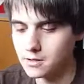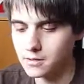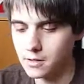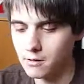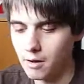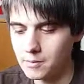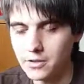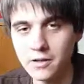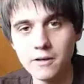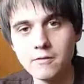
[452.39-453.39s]
So I'm
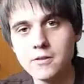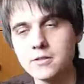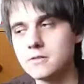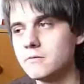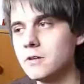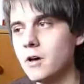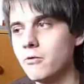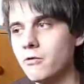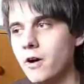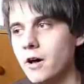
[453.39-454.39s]
going to give this 3
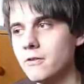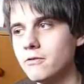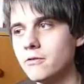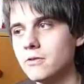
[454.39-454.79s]
out of 5.